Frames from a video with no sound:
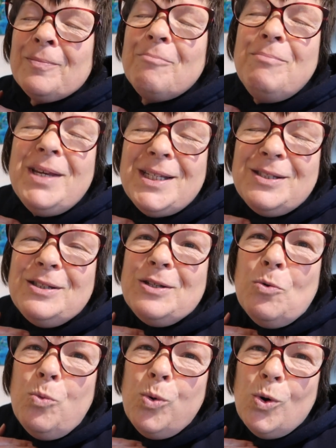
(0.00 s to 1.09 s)

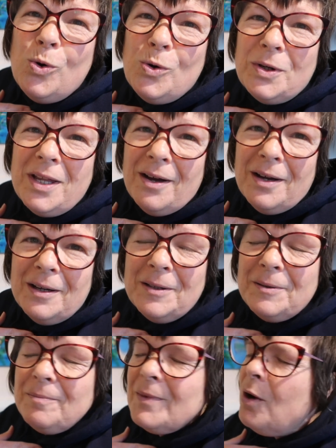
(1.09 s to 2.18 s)
Mr. Warner.
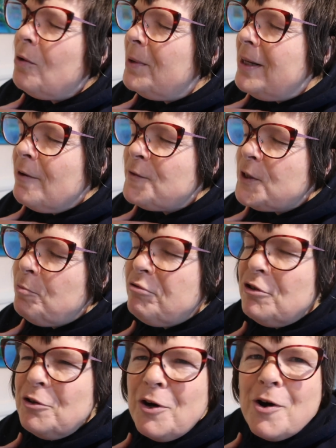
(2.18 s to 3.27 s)
Oh, he loves a
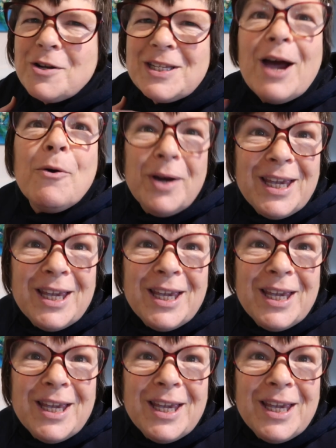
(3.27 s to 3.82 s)
prawn cocktail.